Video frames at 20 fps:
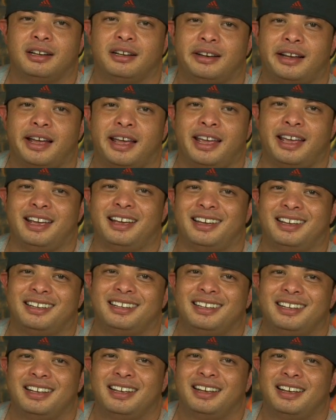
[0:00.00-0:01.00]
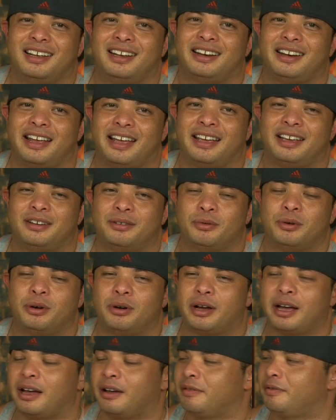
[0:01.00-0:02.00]
like
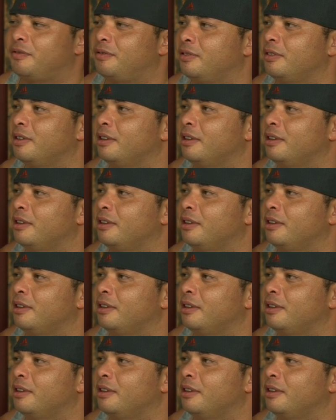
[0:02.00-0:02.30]
we'll have